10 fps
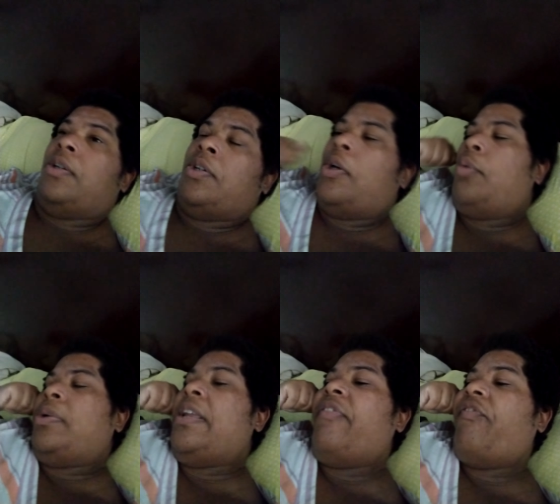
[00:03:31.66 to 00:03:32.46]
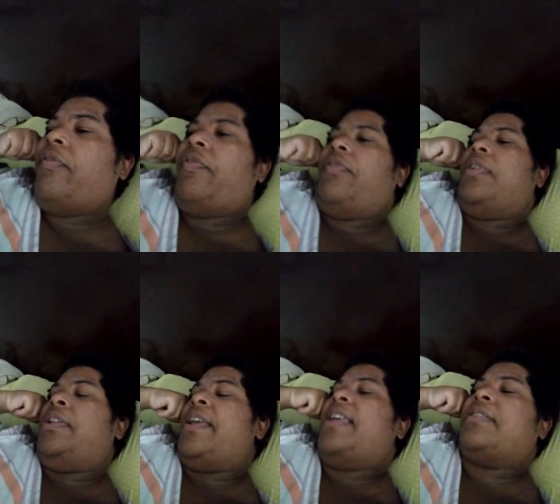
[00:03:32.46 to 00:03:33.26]
you know, when he
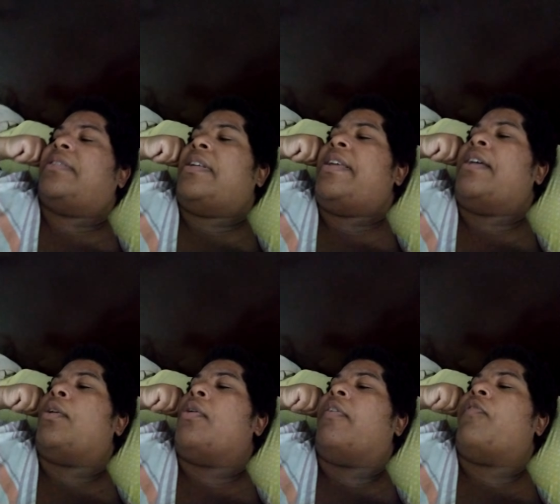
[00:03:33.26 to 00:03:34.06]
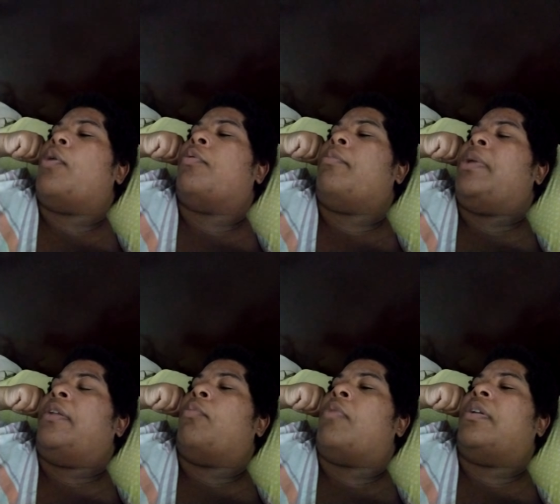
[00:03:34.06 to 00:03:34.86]
the instant he get on the phone with me,
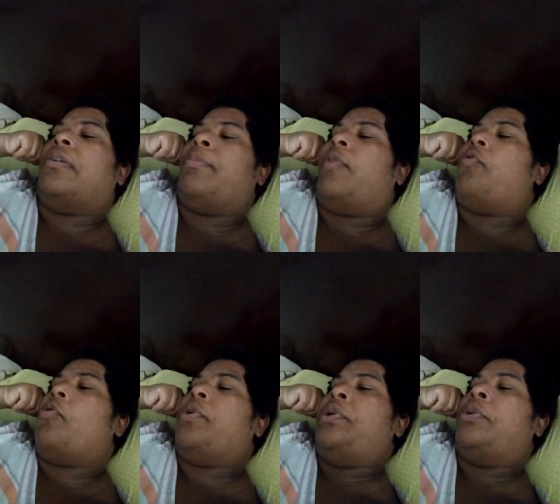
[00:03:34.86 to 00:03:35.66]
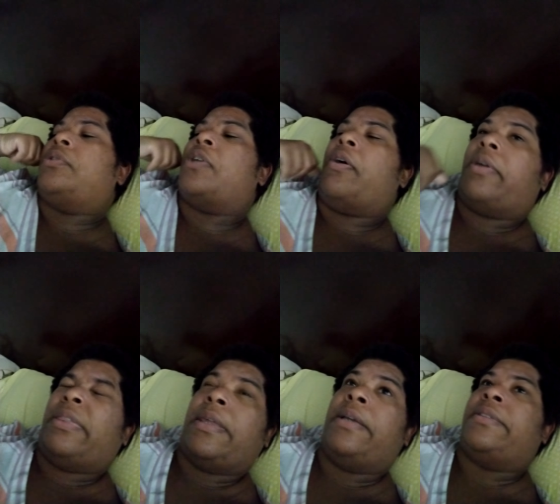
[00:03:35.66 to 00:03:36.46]
the one before you know
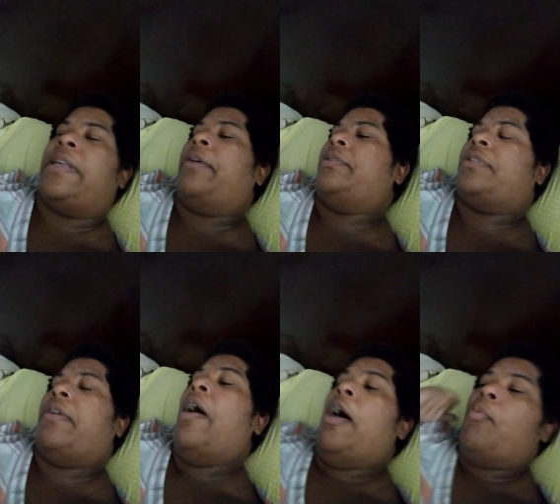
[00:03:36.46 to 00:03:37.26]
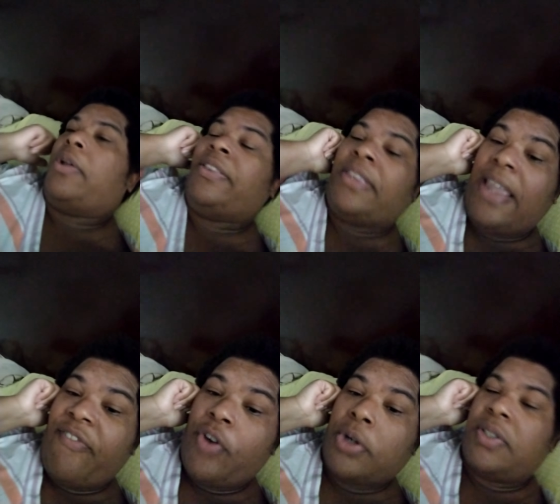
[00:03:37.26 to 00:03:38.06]
talking things out and stuff, one the
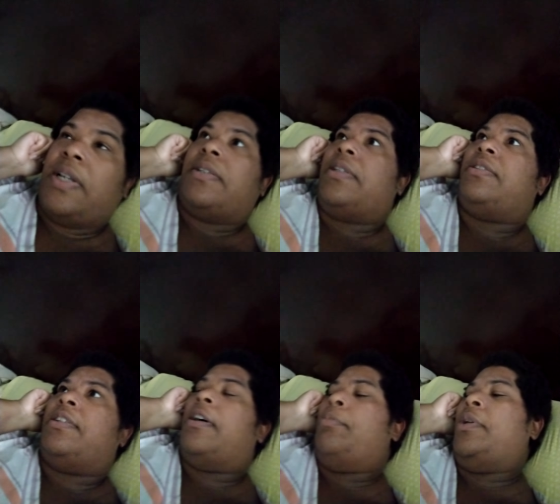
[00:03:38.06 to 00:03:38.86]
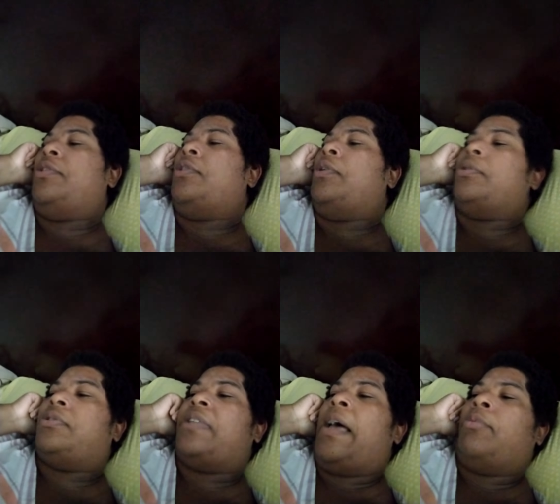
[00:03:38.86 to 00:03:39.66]
first things he tell me is you know
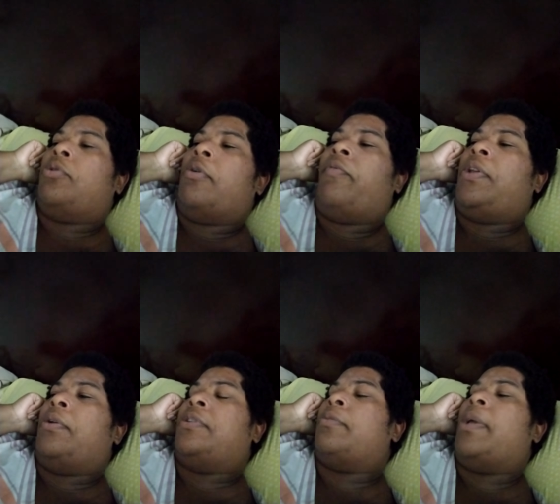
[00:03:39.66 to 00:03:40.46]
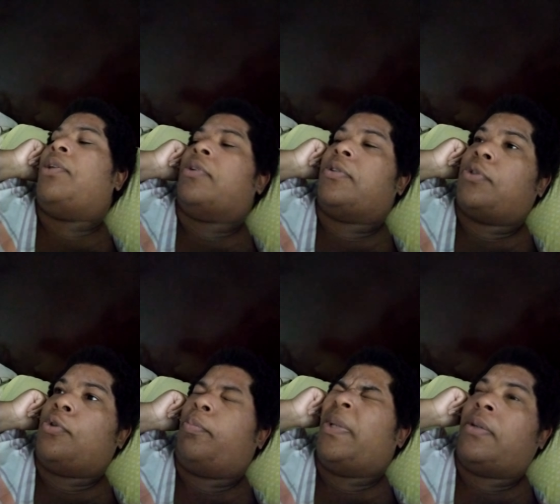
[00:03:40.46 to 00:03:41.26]
stop doing videos and make you look
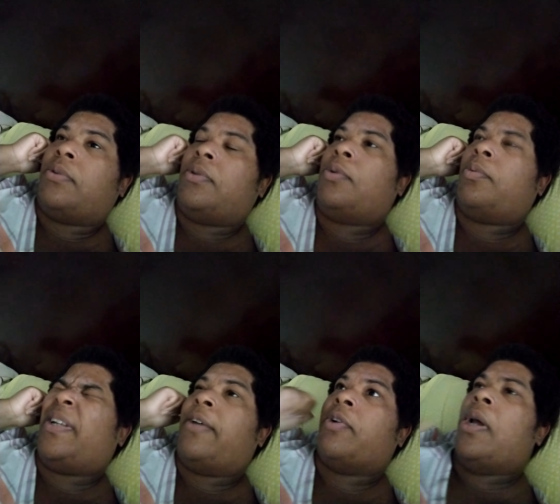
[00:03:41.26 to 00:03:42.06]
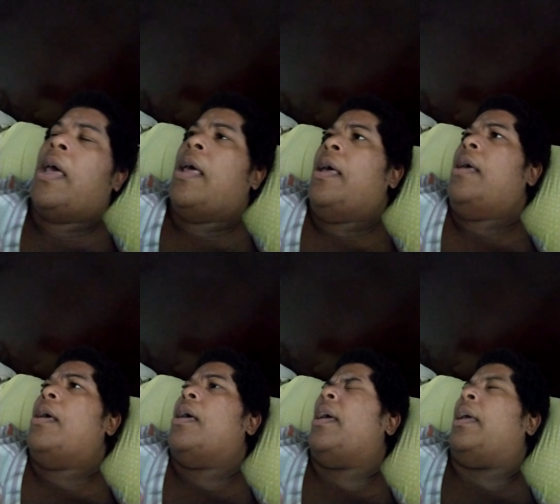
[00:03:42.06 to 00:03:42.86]
stupid, ooh, whatever,
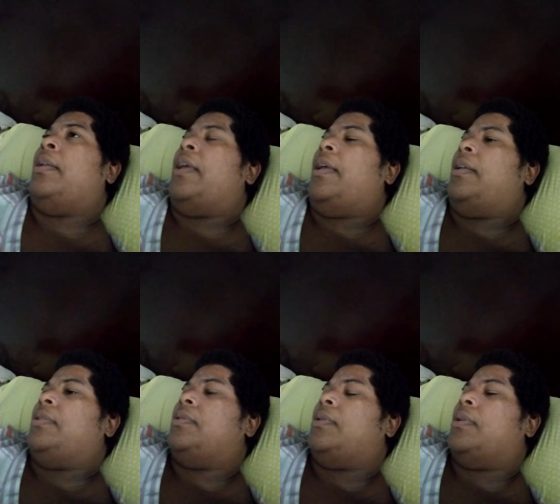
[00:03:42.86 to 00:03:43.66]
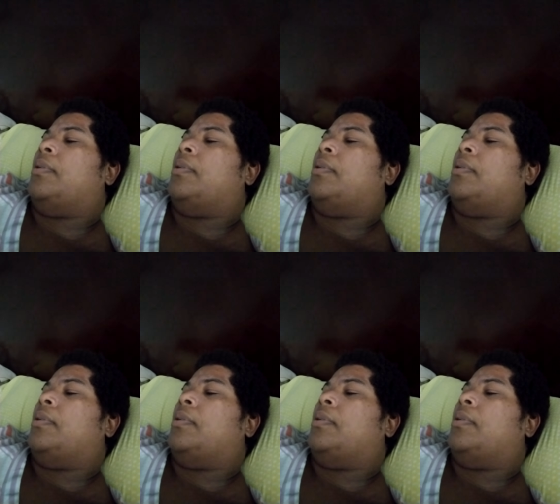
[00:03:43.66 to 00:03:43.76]
and then